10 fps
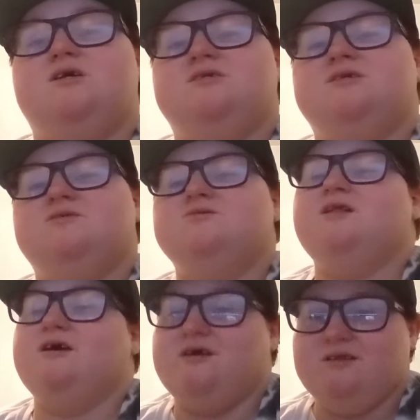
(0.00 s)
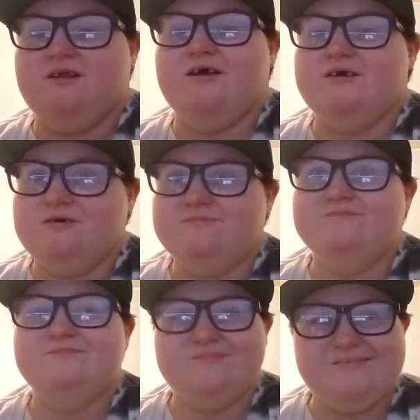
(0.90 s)
And he was like,
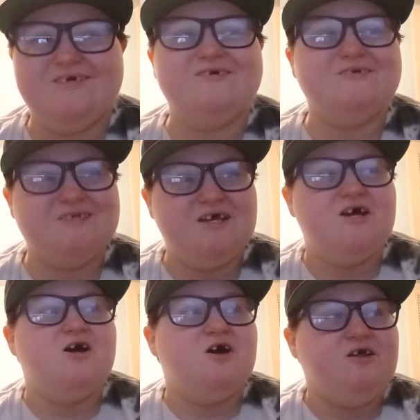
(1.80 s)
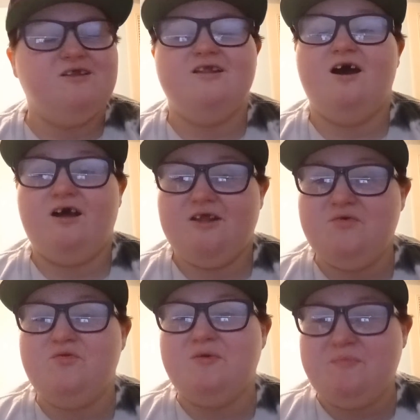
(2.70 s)
"Damn," because not
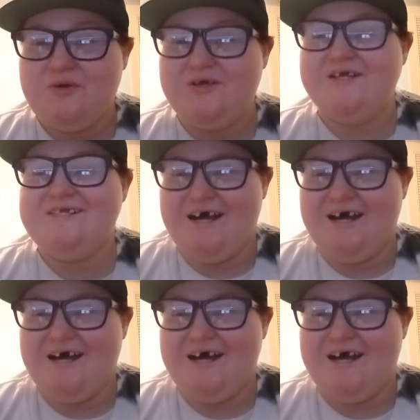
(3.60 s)
even a million